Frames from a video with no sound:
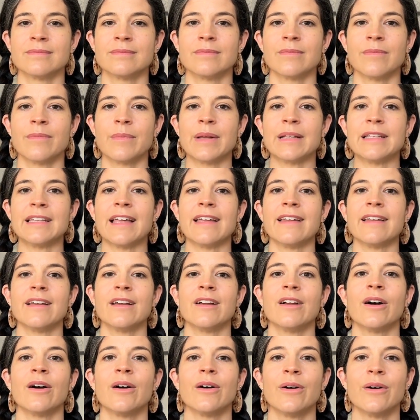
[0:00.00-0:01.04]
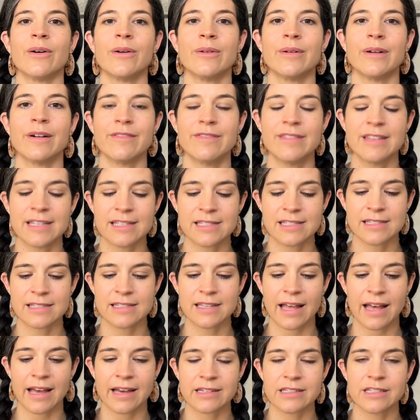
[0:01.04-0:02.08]
But letting go of this
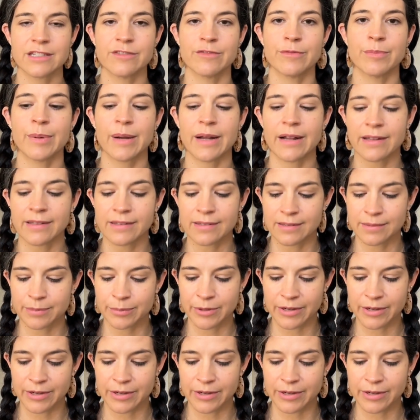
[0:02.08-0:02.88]
active breath,